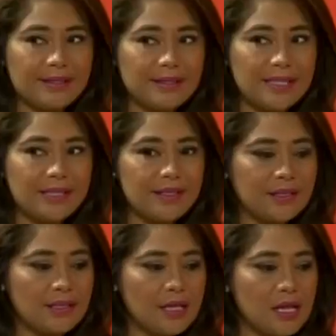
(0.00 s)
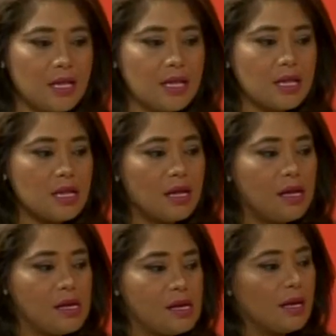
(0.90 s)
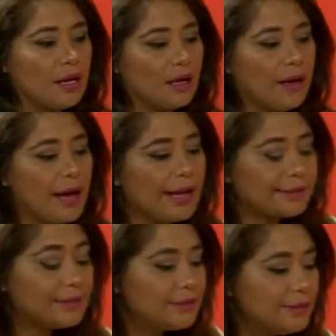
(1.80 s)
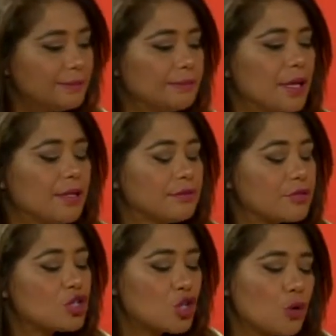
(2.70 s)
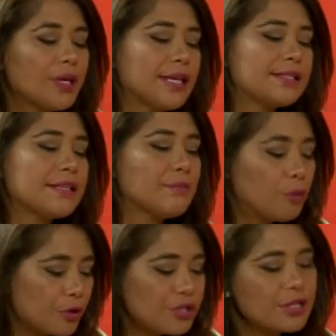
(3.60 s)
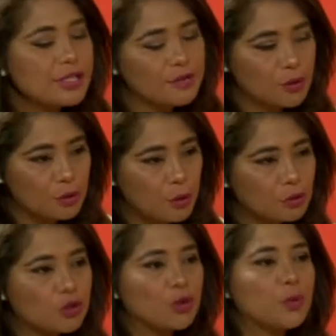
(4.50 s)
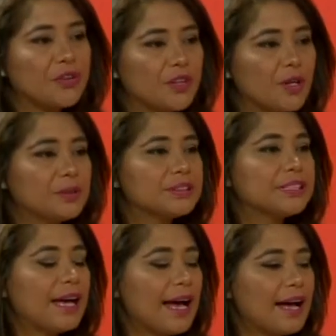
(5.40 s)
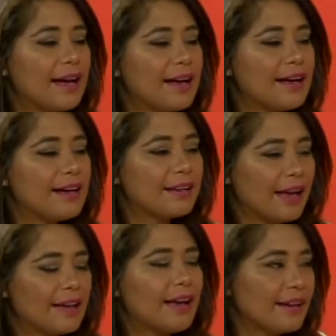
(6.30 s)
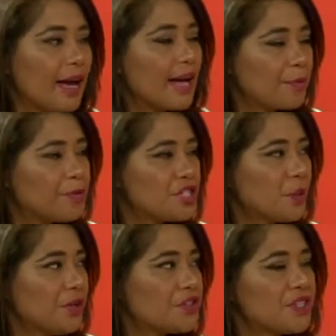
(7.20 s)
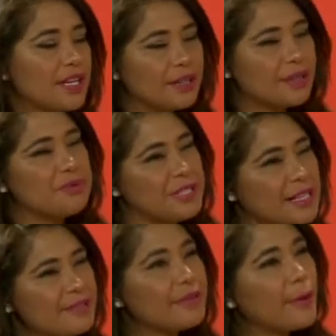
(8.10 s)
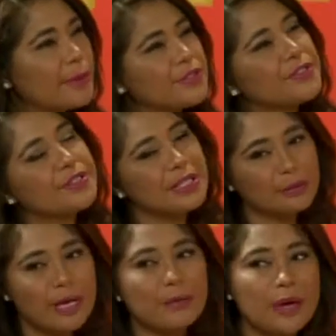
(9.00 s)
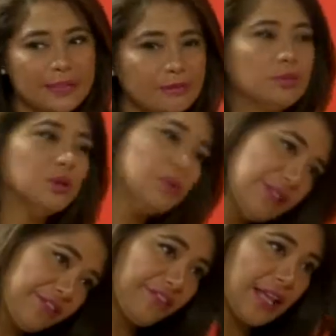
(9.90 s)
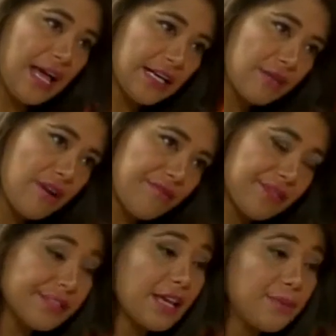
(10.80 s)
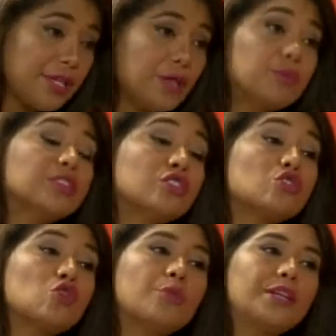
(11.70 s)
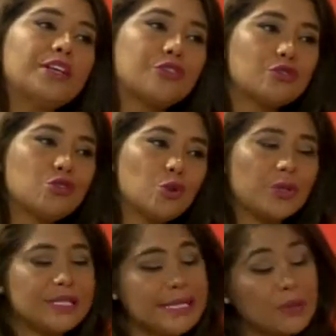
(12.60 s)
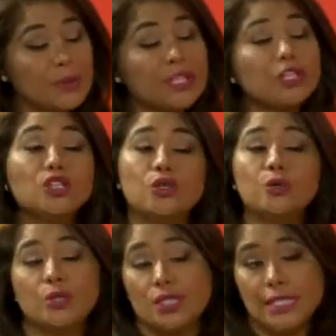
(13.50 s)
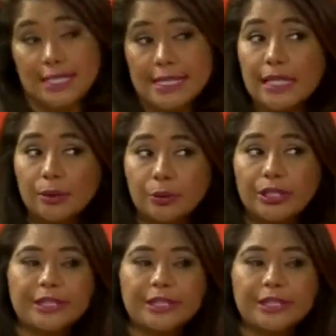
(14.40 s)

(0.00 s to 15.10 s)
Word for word: still at showcasing portions of our culture without. Uh, I, I, appreciate what you're saying, and we tend to always just think red, white, and blue, mm-hmm. and the mm-hmm. flag around this time of year. But there's so many other so many other ways you can celebrate.